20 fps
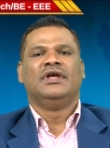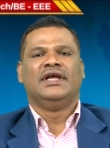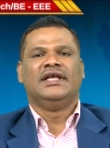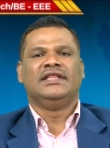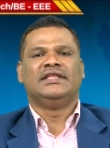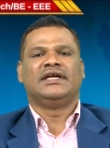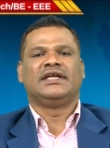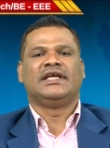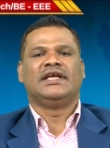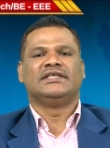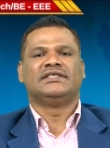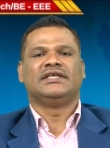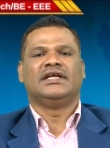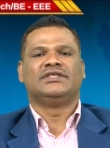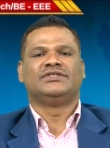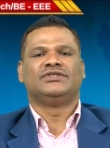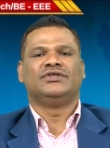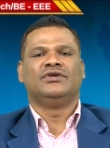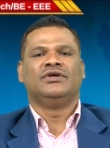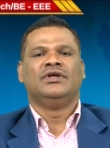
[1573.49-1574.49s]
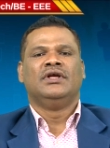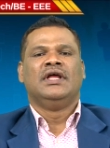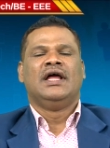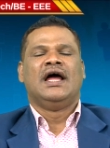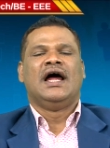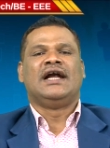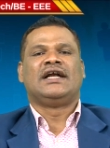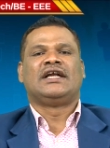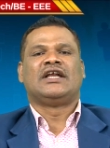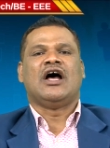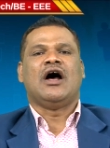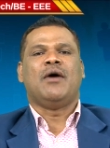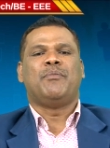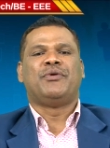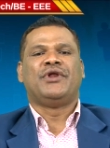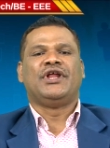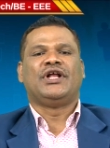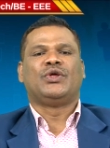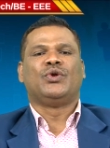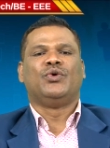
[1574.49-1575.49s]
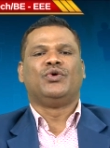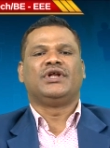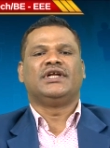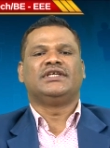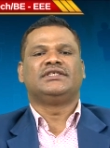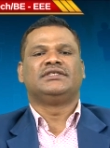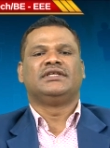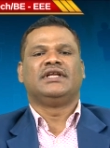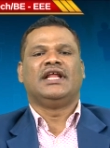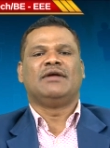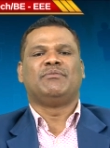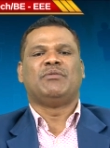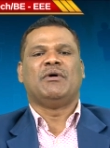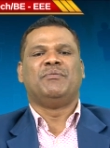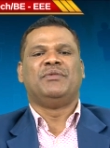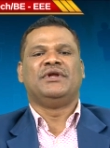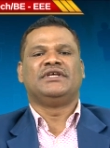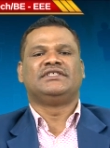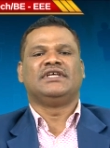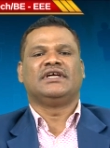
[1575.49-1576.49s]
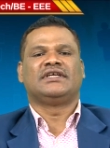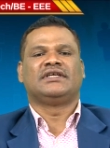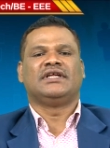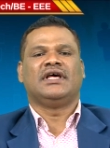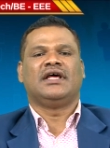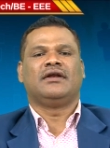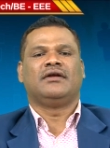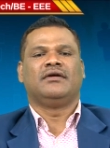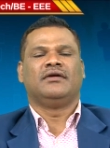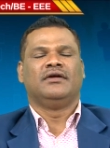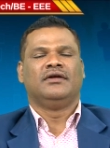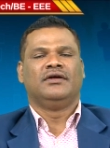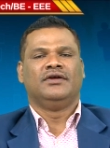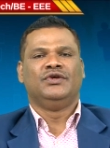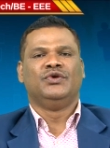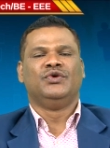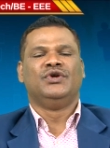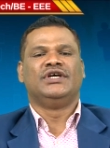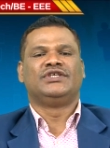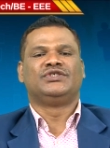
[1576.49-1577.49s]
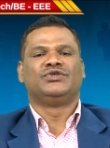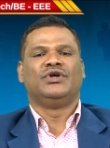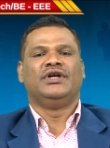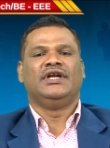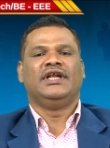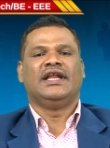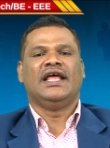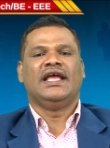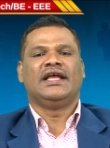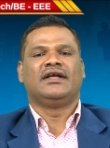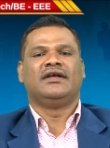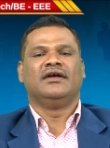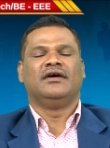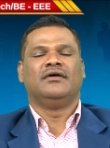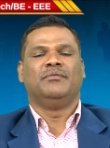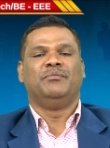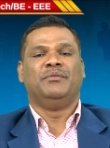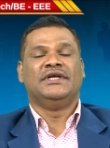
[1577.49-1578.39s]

in that case also and top recruiters like public sector units only like uh,